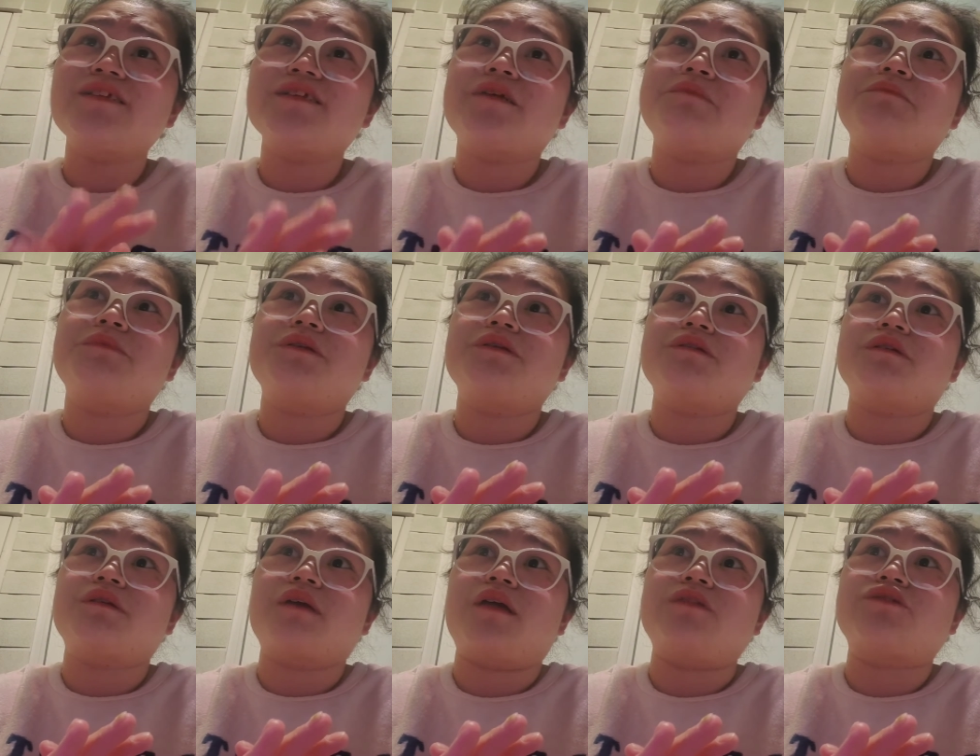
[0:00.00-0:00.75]
I
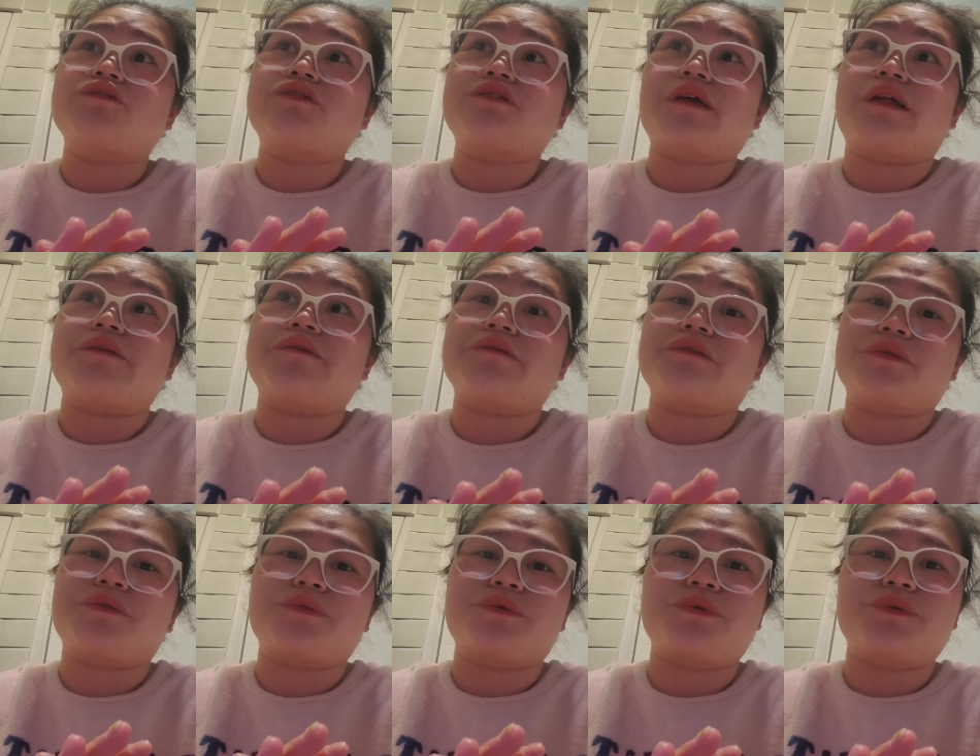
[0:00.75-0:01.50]
have to tell you
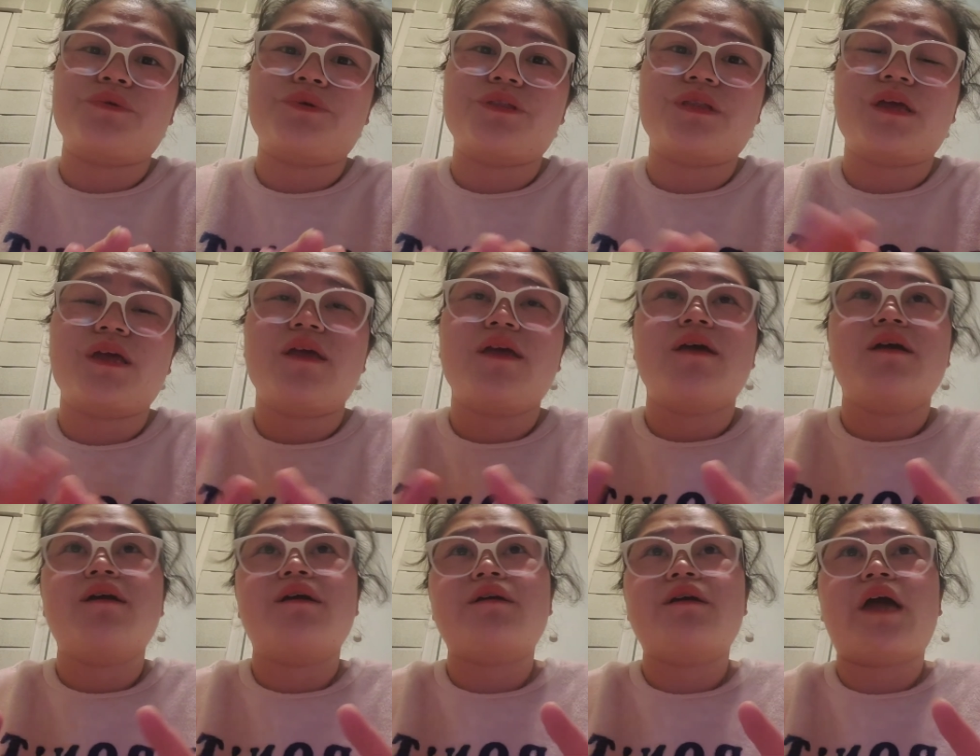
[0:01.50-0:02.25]
the truth
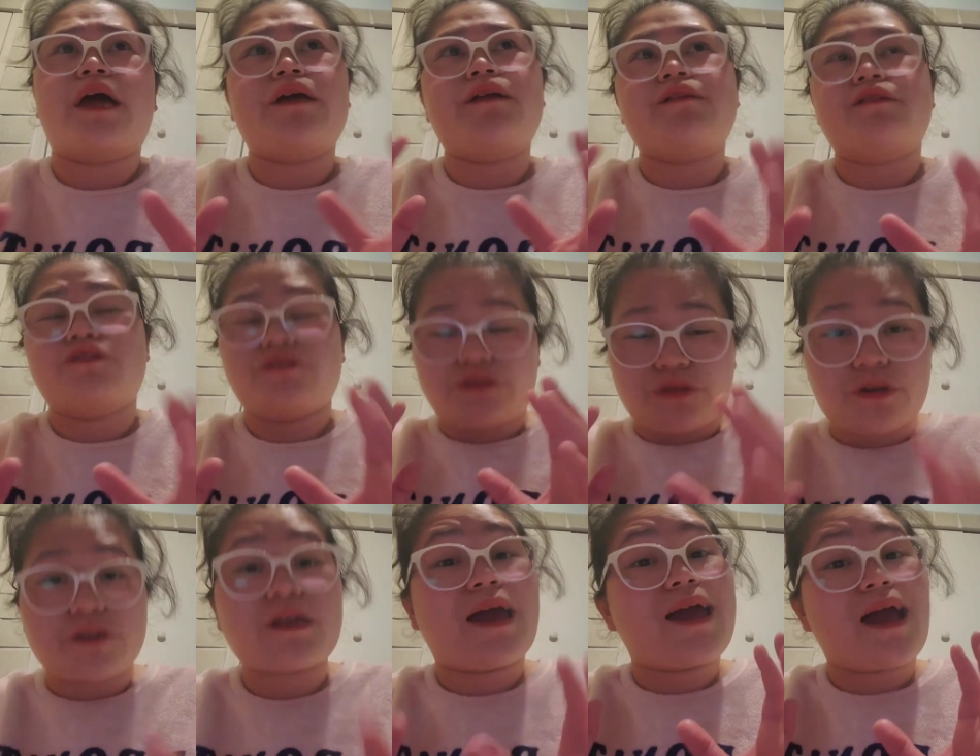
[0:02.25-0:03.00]
I,
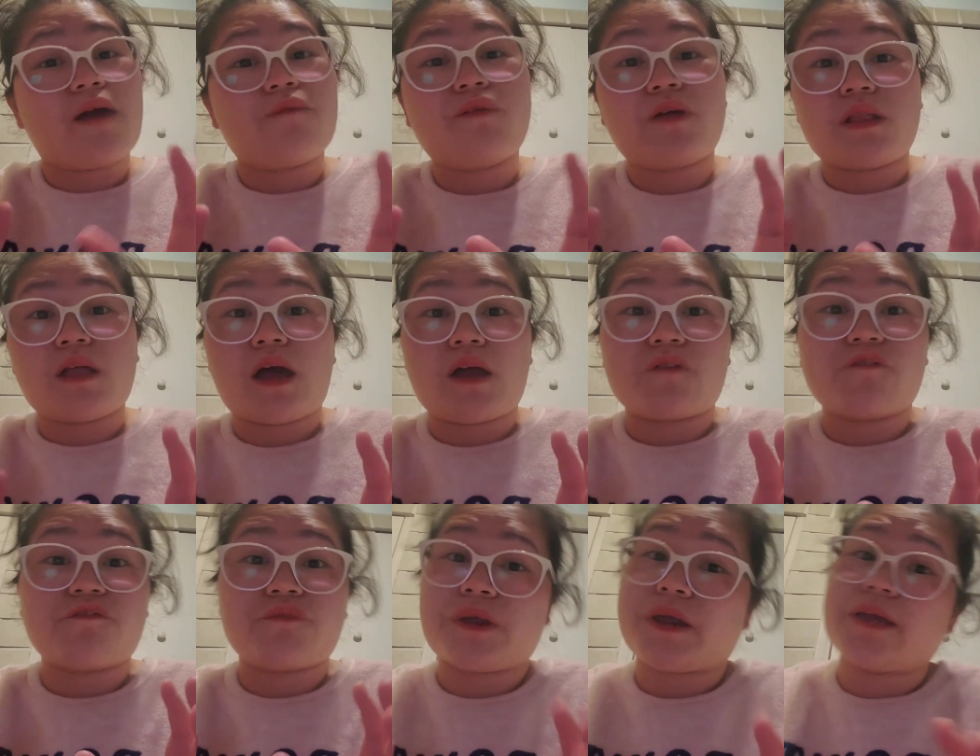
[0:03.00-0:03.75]
there I have a lot
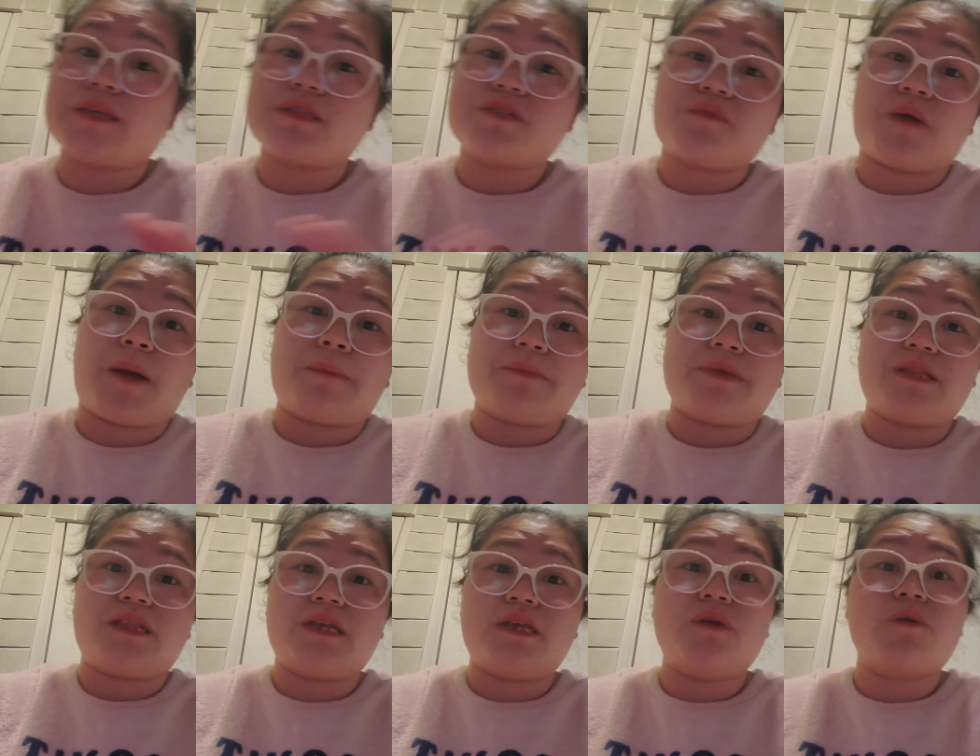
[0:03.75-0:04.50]
of friends
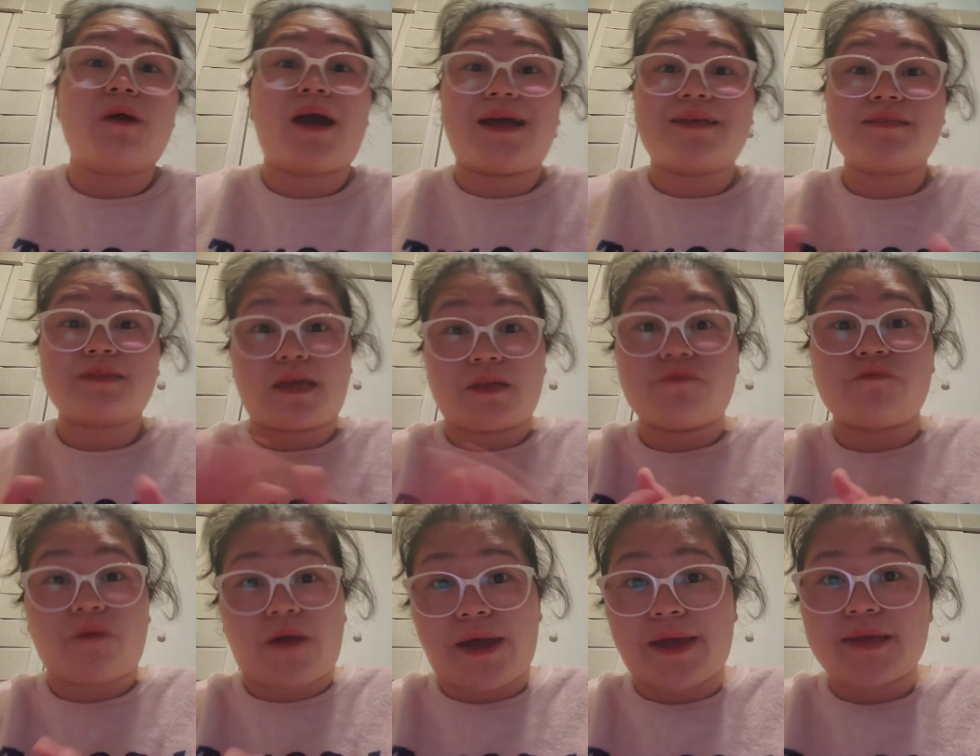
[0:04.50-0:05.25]
family who ask
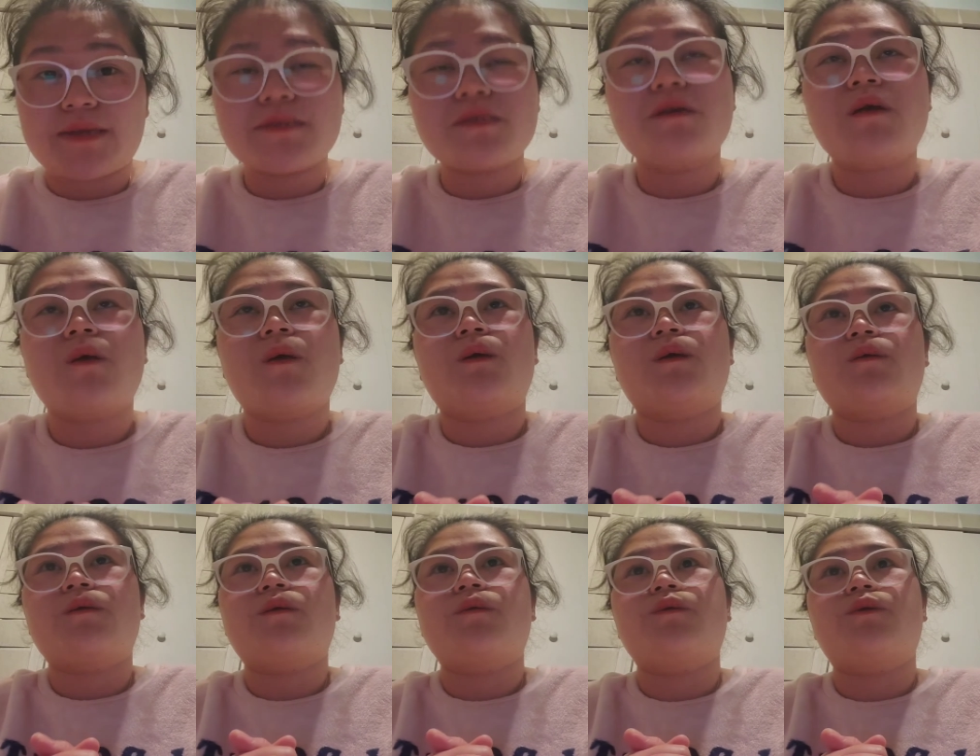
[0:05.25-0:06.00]
advice
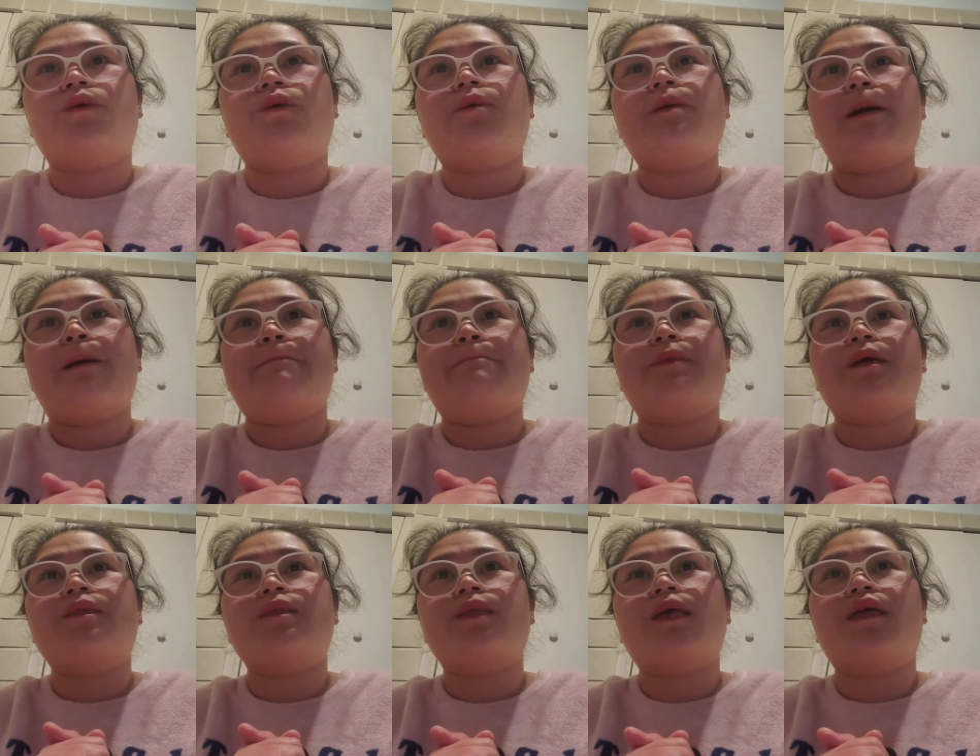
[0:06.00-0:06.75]
you know
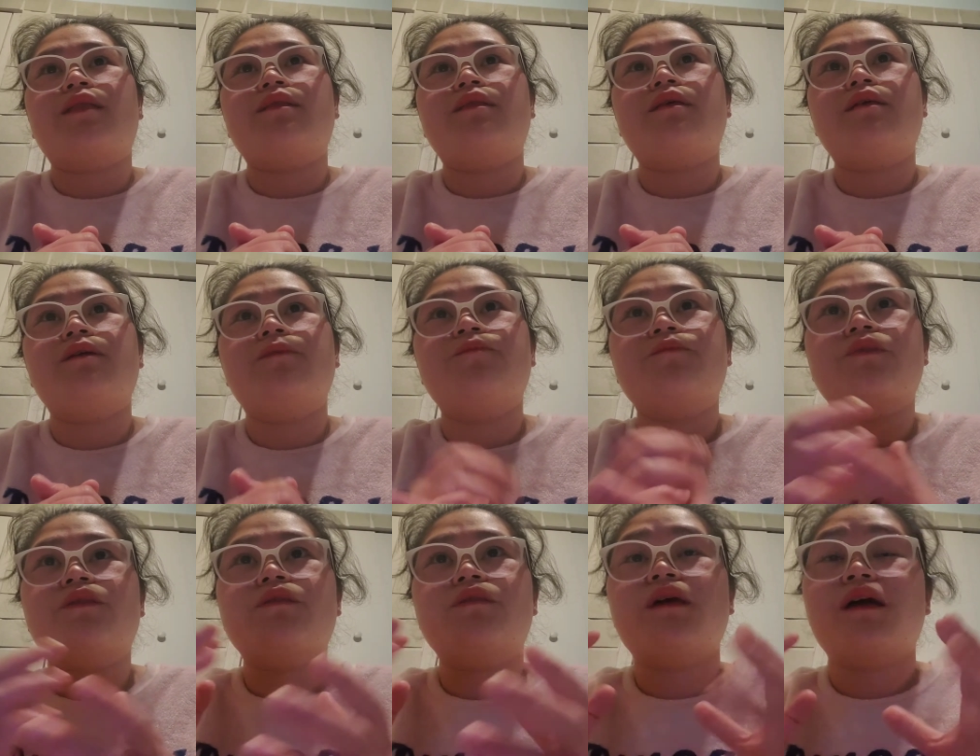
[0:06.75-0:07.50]
but then
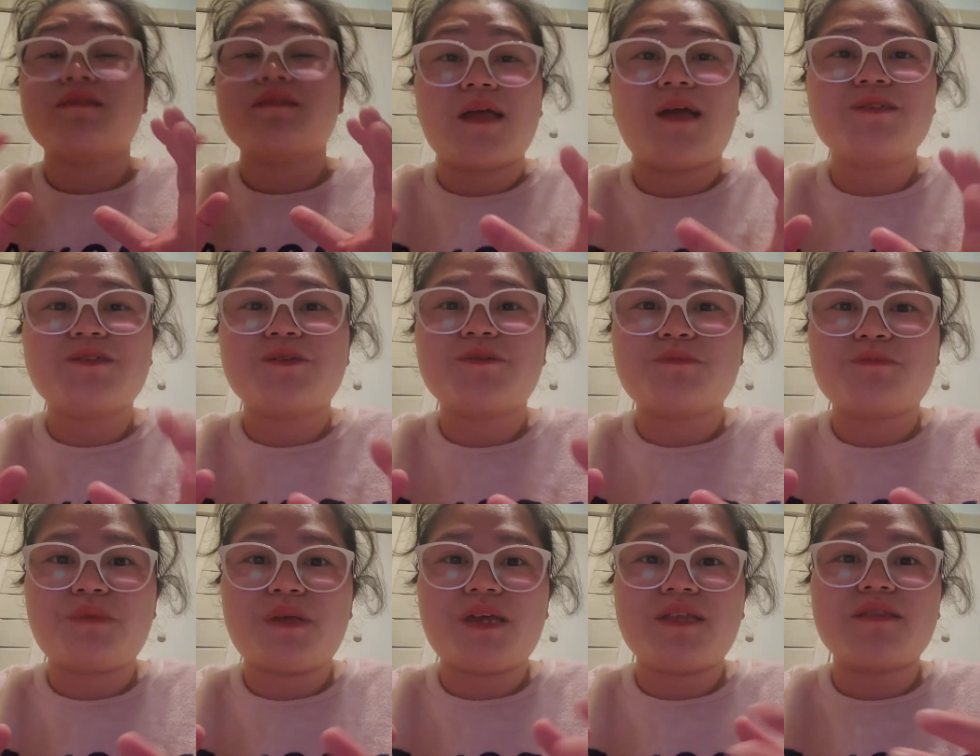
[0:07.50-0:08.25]
that doesn't
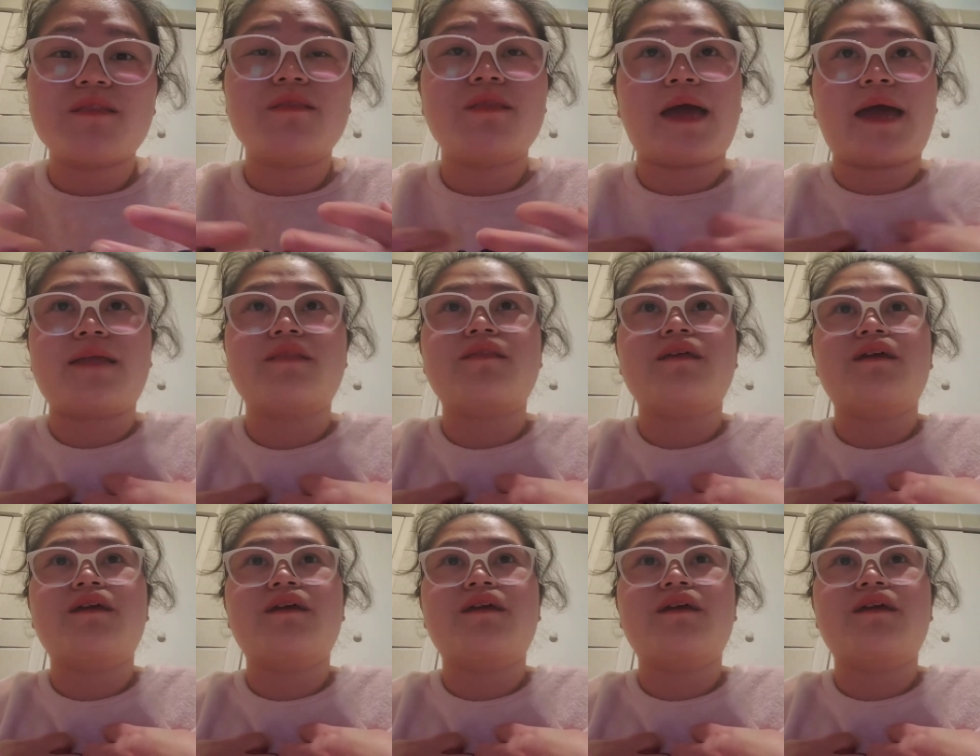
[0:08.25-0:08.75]
mean that